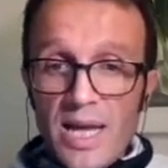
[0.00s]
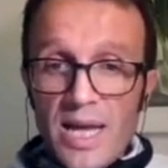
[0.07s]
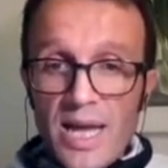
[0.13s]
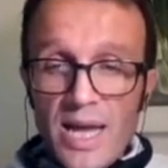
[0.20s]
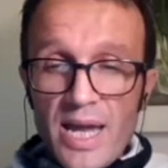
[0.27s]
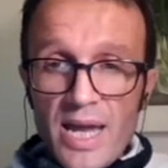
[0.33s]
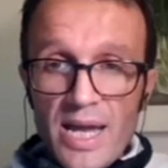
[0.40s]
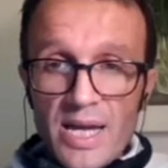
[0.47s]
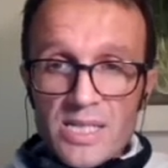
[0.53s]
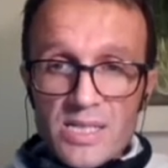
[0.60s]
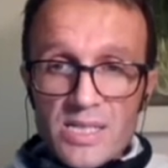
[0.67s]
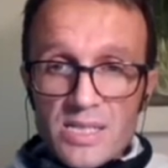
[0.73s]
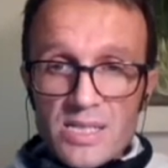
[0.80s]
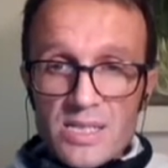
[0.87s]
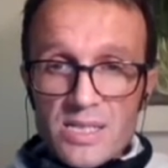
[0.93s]

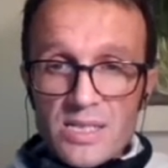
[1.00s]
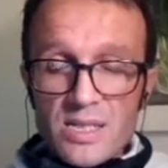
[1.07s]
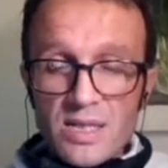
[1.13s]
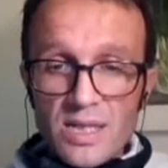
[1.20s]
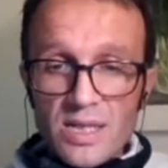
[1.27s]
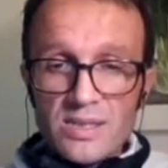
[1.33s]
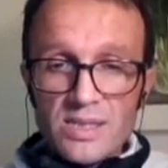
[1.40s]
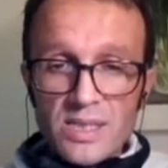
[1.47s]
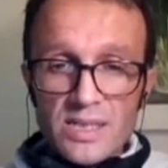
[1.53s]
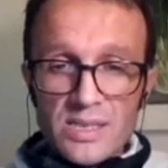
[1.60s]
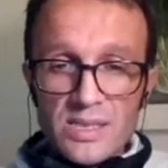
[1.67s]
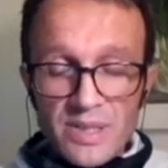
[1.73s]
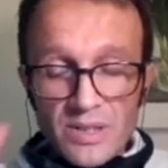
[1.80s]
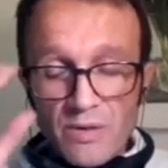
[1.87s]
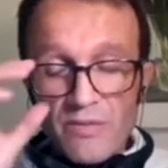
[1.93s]
As a
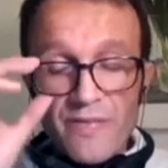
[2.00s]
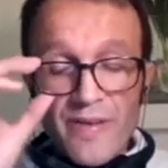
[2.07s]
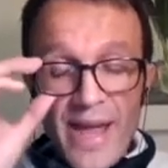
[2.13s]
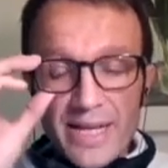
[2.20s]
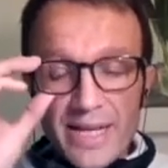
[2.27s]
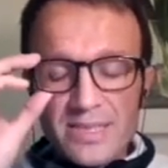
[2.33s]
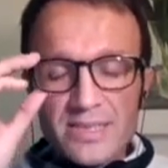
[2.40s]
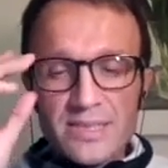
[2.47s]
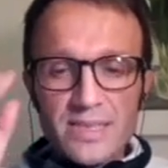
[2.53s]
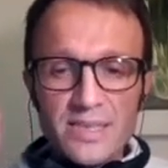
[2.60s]
matter of fact,